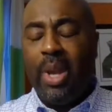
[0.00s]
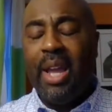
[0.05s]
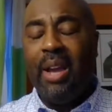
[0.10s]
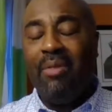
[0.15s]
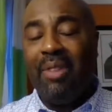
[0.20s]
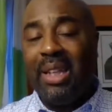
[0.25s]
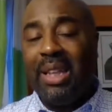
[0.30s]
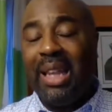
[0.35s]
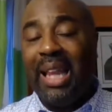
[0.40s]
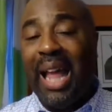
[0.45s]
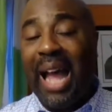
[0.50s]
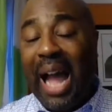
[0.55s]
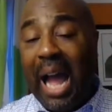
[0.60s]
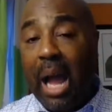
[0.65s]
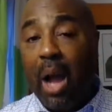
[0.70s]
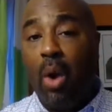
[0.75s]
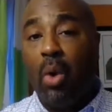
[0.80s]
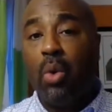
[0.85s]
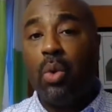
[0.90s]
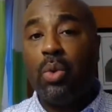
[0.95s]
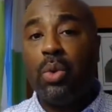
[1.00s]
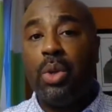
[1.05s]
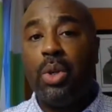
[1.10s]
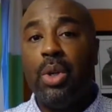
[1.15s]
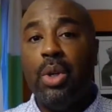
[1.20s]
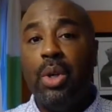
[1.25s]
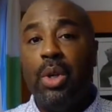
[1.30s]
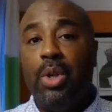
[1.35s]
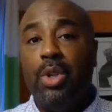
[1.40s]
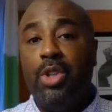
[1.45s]
We have
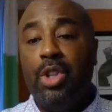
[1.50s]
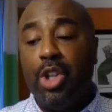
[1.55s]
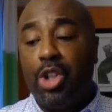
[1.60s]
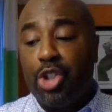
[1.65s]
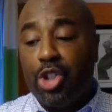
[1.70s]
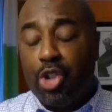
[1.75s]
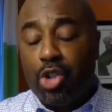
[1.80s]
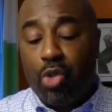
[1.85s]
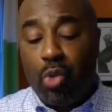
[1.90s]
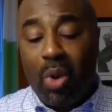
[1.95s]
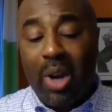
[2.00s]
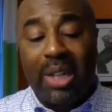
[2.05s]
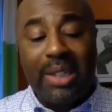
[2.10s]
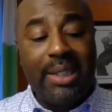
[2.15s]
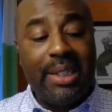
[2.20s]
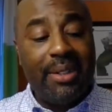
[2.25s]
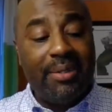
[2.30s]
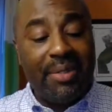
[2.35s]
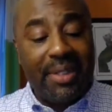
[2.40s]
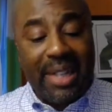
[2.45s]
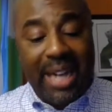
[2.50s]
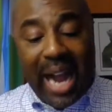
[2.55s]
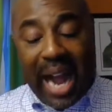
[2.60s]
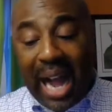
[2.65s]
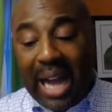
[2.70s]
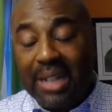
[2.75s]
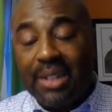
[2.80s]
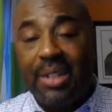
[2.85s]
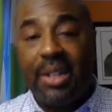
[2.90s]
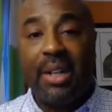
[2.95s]
allowed destructive
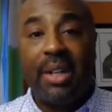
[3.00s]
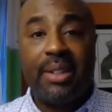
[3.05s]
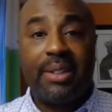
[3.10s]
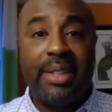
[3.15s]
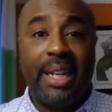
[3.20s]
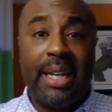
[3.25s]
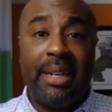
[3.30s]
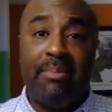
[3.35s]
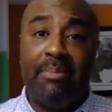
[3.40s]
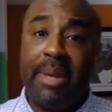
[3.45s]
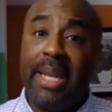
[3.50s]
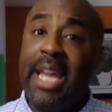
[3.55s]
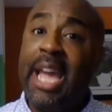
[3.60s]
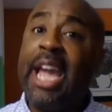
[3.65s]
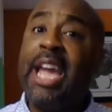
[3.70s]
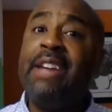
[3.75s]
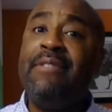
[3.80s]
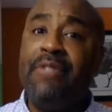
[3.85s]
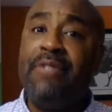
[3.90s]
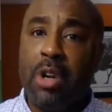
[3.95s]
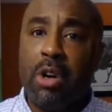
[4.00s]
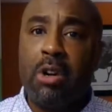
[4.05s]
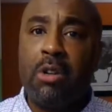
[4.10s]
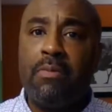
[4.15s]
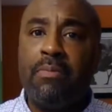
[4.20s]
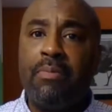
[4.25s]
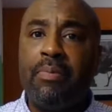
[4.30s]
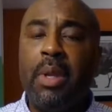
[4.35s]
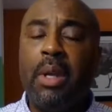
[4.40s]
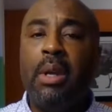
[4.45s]
conduct and
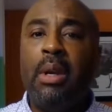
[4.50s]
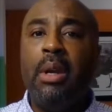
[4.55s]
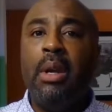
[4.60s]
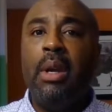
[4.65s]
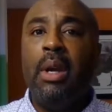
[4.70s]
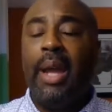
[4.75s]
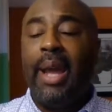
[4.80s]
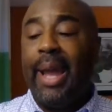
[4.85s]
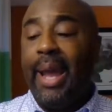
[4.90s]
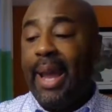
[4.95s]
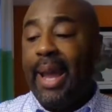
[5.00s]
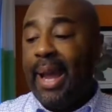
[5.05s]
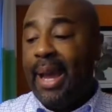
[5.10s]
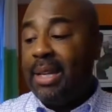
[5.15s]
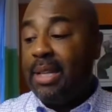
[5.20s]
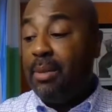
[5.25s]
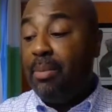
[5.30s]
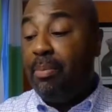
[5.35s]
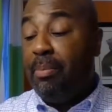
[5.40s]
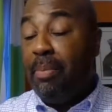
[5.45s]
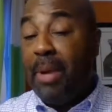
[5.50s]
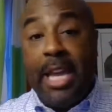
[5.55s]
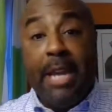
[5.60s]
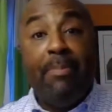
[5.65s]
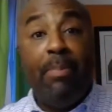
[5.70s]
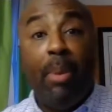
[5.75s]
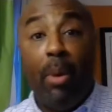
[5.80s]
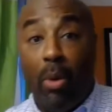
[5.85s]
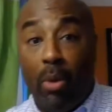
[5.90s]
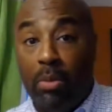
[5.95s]
behavior and
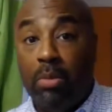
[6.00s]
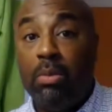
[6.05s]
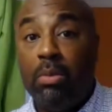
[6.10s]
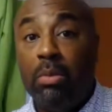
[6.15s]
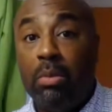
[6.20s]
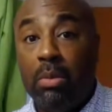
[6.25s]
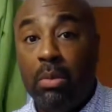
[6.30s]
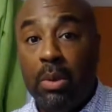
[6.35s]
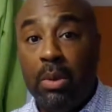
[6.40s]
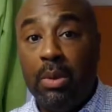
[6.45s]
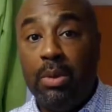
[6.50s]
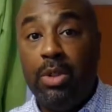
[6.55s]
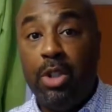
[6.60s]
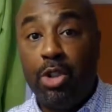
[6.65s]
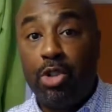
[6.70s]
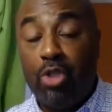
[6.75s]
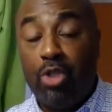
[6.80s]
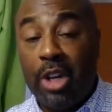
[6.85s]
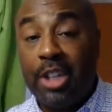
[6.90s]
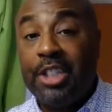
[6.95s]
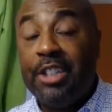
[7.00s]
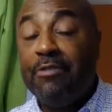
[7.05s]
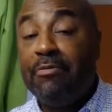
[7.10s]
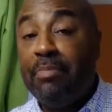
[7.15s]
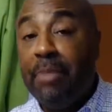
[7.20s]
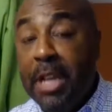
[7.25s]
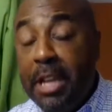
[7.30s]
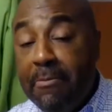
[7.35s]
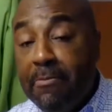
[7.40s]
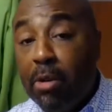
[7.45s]
people,
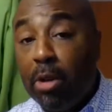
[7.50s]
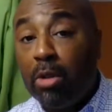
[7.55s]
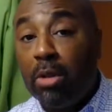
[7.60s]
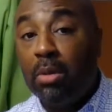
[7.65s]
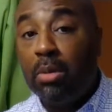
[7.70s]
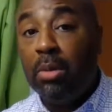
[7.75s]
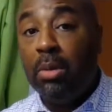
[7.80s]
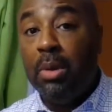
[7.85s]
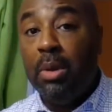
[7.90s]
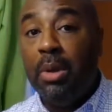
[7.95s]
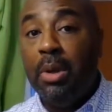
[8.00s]
destructive people,